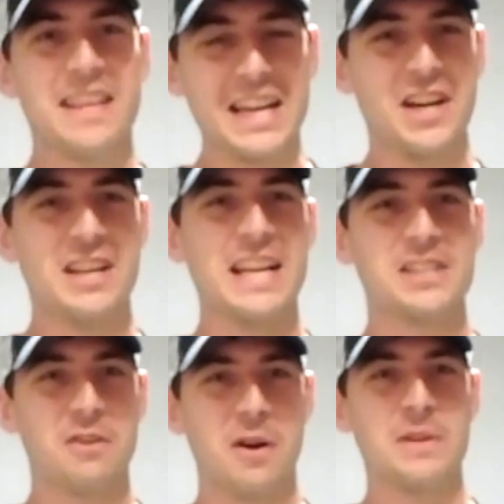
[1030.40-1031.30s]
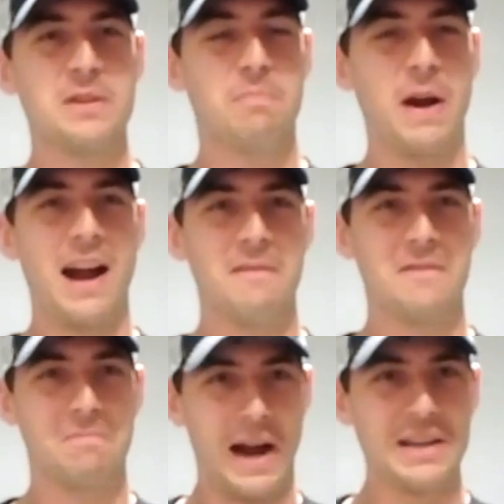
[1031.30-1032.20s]
I shared that story with you prior
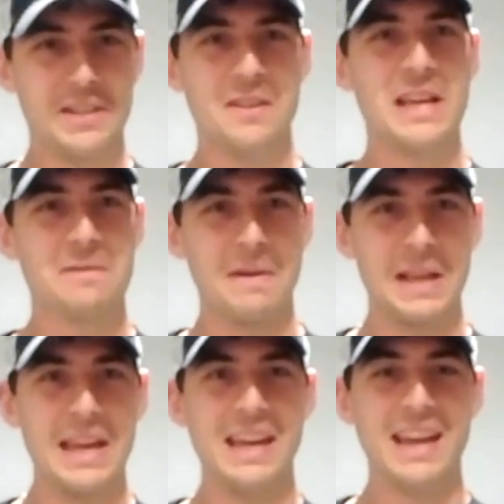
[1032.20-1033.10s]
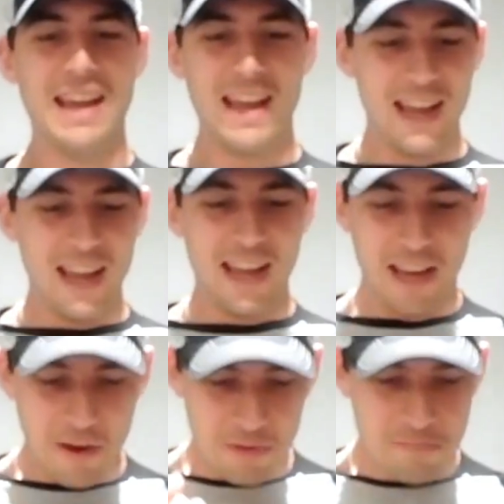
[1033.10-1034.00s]
to this, but
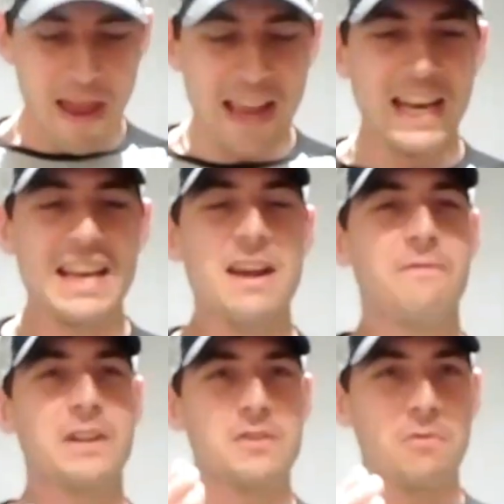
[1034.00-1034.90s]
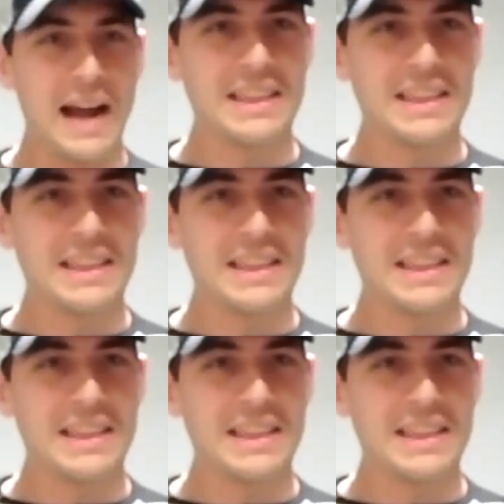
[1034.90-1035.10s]
it was making a difference right